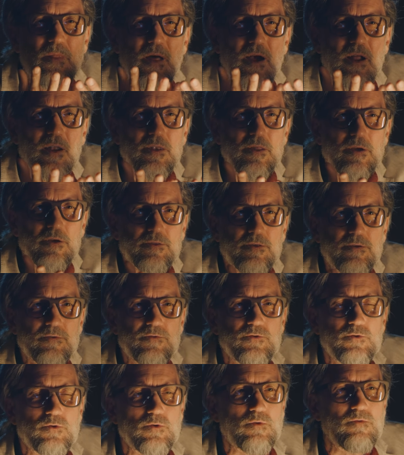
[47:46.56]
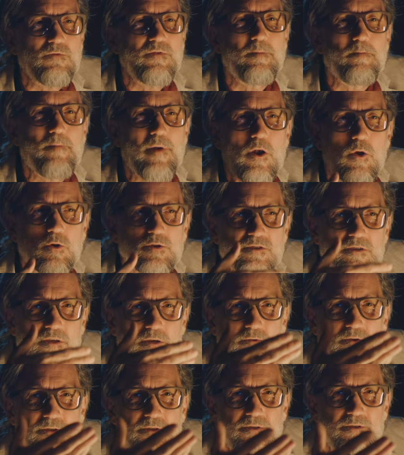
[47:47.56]
Brett, stop it.
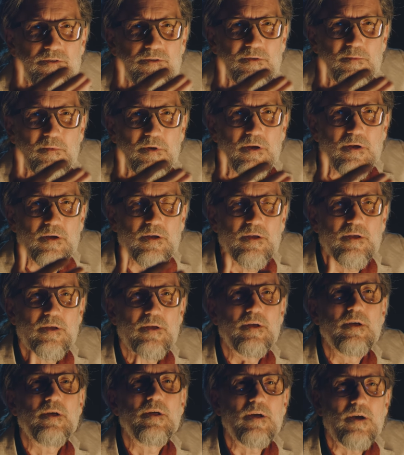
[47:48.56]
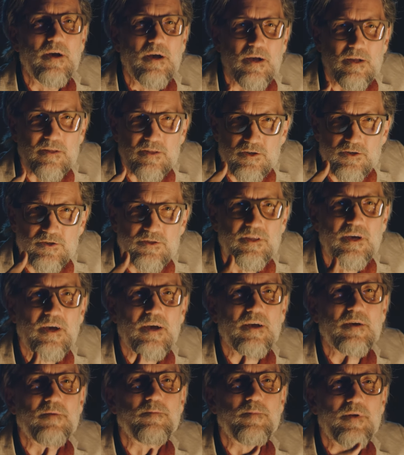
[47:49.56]
We're getting reports you've been doing
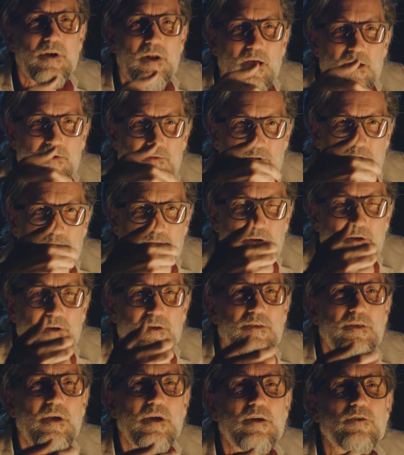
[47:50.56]
fraud on eBay.